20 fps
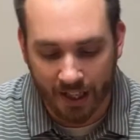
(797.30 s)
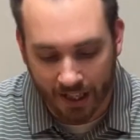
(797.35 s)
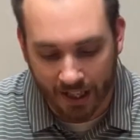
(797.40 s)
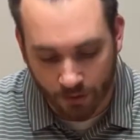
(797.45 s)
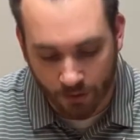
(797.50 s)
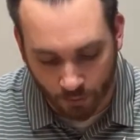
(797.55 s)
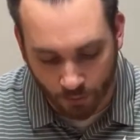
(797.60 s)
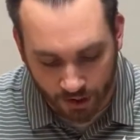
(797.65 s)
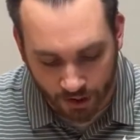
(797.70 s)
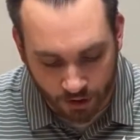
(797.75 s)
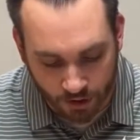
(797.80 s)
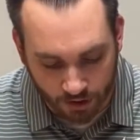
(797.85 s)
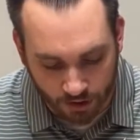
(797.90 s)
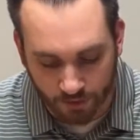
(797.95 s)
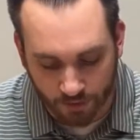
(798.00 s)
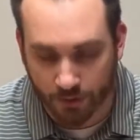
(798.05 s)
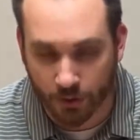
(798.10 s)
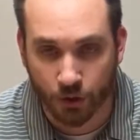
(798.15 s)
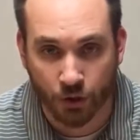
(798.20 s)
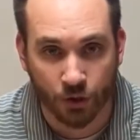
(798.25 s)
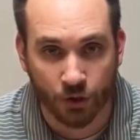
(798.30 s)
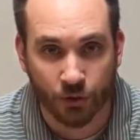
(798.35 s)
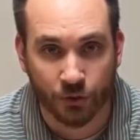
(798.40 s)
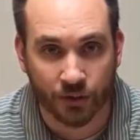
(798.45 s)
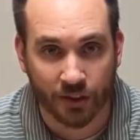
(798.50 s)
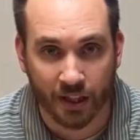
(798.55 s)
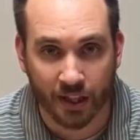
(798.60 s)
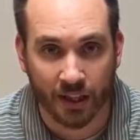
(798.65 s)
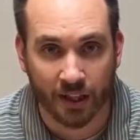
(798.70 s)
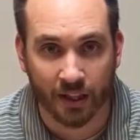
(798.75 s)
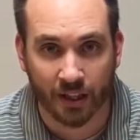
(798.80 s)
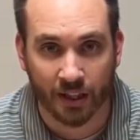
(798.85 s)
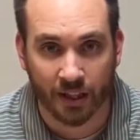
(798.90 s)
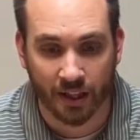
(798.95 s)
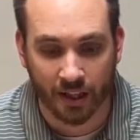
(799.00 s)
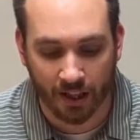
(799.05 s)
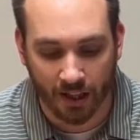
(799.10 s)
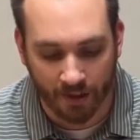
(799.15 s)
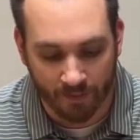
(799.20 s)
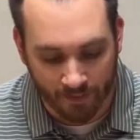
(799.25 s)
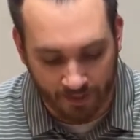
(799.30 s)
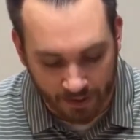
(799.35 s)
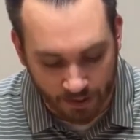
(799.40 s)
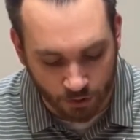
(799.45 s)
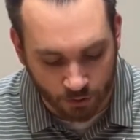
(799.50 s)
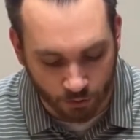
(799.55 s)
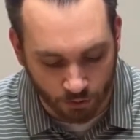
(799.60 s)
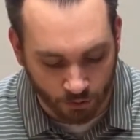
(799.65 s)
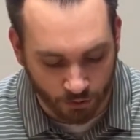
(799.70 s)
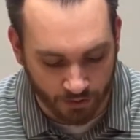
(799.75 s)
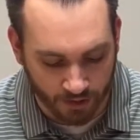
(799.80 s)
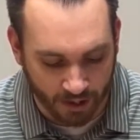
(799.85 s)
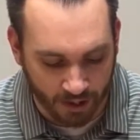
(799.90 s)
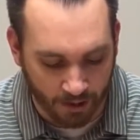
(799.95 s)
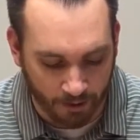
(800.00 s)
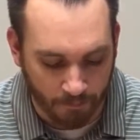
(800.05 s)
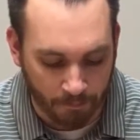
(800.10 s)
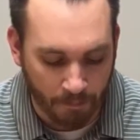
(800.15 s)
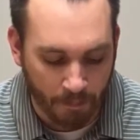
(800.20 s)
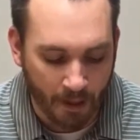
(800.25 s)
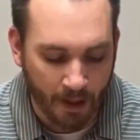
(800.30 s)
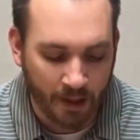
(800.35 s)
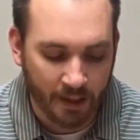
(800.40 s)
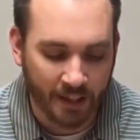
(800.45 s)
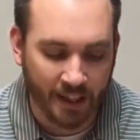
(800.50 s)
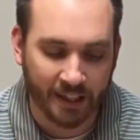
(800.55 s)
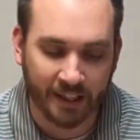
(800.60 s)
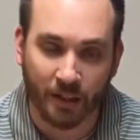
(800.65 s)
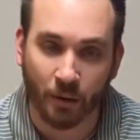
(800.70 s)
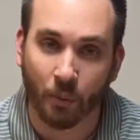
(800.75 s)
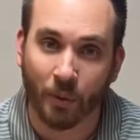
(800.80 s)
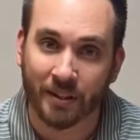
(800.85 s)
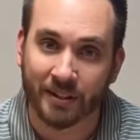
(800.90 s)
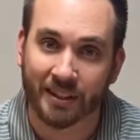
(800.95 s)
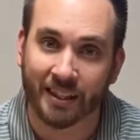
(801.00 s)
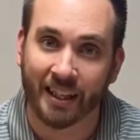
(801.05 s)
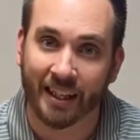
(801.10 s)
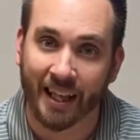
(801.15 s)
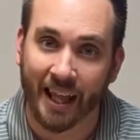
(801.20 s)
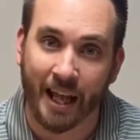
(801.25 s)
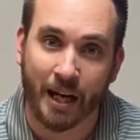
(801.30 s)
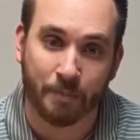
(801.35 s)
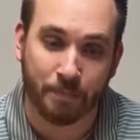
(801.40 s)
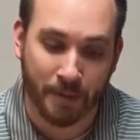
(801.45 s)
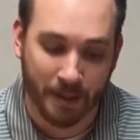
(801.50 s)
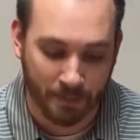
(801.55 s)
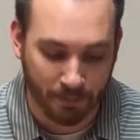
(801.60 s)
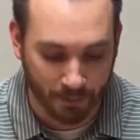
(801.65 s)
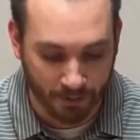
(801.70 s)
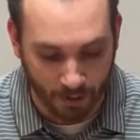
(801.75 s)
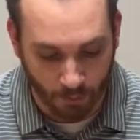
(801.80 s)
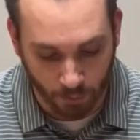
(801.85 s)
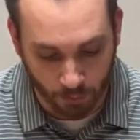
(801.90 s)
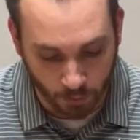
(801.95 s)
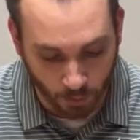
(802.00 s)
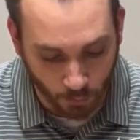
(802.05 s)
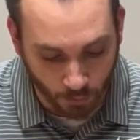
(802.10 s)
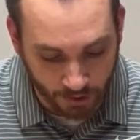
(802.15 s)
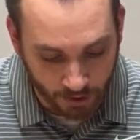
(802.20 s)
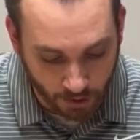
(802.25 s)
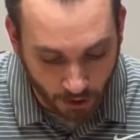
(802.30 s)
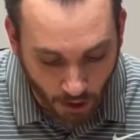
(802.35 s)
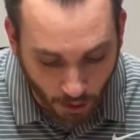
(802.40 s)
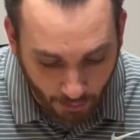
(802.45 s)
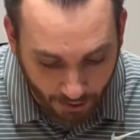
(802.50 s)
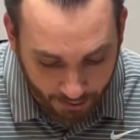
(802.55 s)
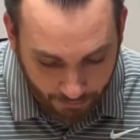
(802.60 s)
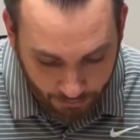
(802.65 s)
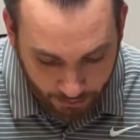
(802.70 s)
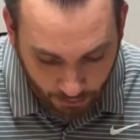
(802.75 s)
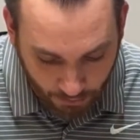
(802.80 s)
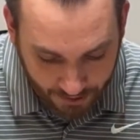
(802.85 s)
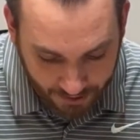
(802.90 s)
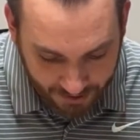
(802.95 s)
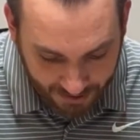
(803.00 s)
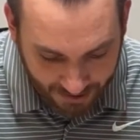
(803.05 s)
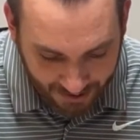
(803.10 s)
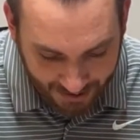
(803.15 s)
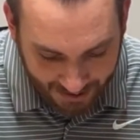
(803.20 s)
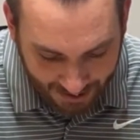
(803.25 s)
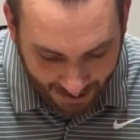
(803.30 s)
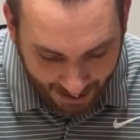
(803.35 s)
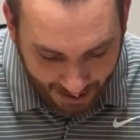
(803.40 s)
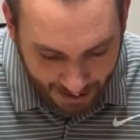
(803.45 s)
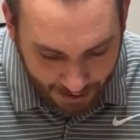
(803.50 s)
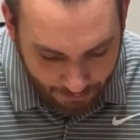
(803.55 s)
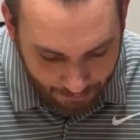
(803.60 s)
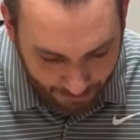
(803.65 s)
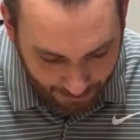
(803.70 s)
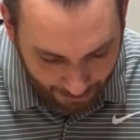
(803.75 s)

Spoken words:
region of the Jews, the of Israel there, that there wasn't a lot of people that was going to know him. So he said he came